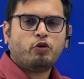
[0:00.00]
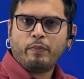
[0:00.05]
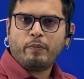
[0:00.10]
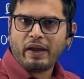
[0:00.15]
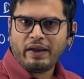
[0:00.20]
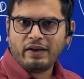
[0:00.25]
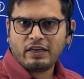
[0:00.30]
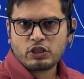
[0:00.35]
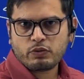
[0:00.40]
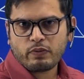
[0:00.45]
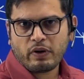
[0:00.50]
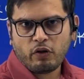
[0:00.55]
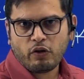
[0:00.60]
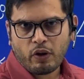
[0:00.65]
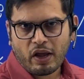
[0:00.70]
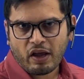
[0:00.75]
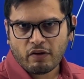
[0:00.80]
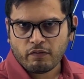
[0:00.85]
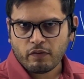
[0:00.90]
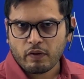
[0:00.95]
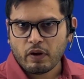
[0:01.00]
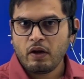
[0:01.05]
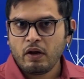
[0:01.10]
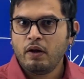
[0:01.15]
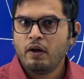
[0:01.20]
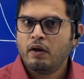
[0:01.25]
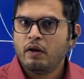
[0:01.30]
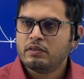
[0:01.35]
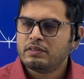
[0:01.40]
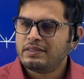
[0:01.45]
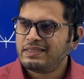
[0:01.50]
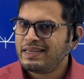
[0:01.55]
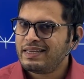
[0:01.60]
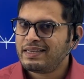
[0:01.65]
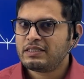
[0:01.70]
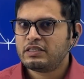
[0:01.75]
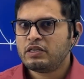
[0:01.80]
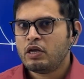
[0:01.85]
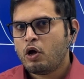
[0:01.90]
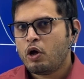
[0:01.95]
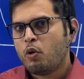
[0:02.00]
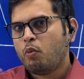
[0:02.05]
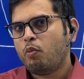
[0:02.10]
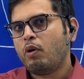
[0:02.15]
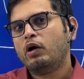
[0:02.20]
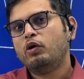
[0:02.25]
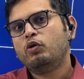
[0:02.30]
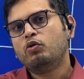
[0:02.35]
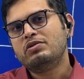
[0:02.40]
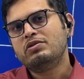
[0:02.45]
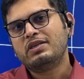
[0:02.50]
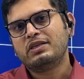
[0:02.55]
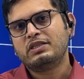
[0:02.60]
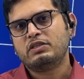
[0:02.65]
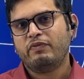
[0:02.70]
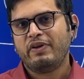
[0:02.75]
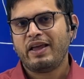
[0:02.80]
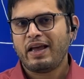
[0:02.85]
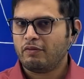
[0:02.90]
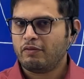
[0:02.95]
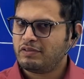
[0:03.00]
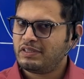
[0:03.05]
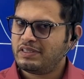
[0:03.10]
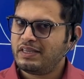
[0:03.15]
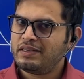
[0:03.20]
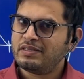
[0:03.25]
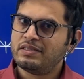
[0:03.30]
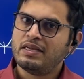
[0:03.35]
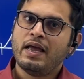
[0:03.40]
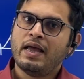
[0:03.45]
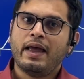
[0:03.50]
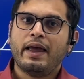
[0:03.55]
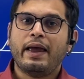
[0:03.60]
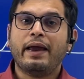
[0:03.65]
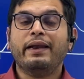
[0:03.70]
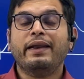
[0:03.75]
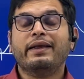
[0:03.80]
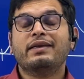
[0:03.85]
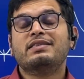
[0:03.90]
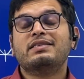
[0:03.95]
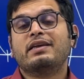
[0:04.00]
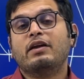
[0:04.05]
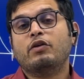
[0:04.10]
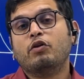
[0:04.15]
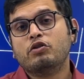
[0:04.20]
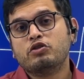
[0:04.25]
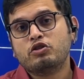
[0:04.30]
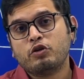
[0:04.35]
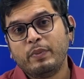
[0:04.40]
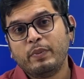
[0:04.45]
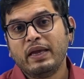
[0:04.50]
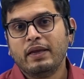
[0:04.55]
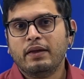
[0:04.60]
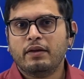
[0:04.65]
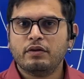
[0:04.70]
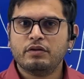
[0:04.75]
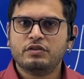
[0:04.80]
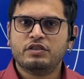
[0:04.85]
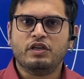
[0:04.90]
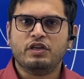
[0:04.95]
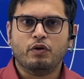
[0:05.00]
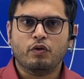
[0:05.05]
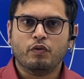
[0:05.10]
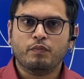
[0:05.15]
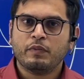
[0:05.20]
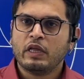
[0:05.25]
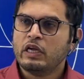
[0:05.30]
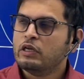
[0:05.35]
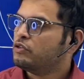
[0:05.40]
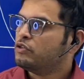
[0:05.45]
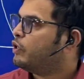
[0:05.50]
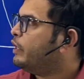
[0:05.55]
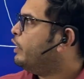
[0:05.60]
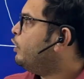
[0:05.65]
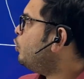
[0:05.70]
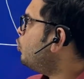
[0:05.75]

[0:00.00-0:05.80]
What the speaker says: minus 1 you have 6, 1 to 6 we have 6, and x can also be 0. So in